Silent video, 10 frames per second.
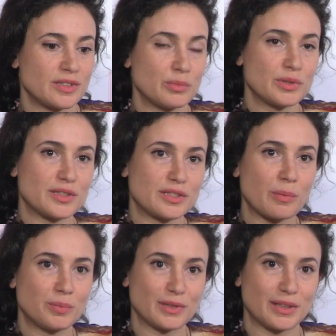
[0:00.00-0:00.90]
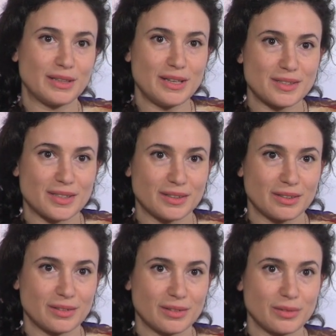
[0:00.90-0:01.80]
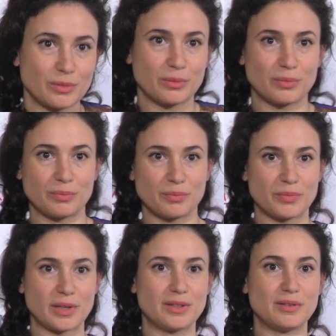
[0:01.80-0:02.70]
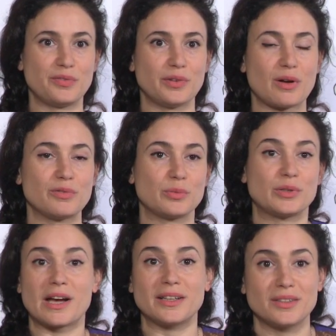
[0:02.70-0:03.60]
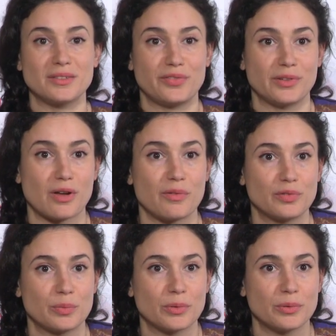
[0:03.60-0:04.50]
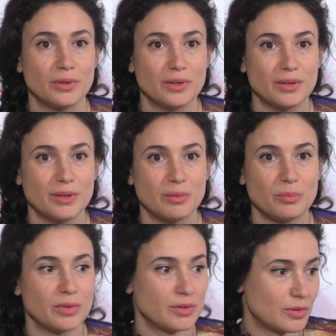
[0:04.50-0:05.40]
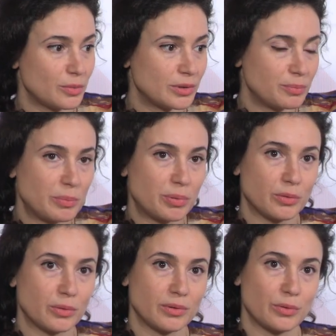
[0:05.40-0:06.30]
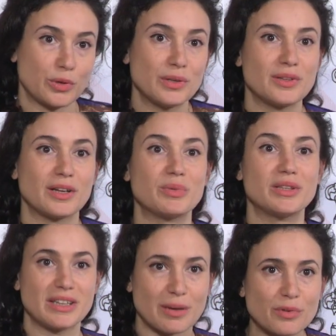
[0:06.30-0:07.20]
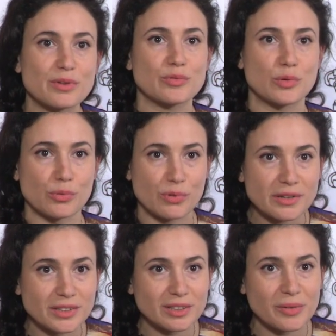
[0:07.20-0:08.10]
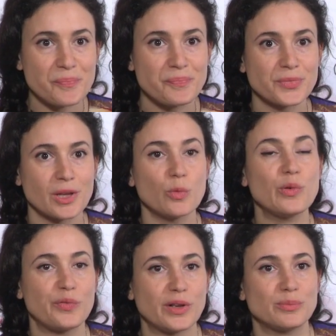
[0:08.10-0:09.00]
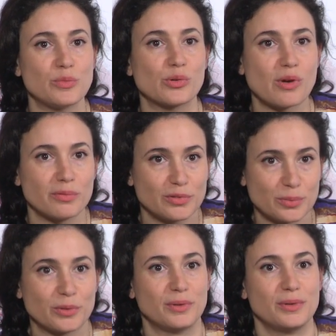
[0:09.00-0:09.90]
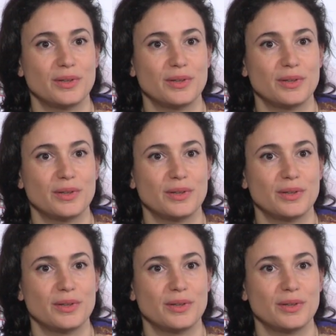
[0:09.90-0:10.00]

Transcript: someone stopped and listened, they didn't feel comfortable, I didn't feel comfortable. So when people weren't there, but the cameras were running, we felt more comfortable.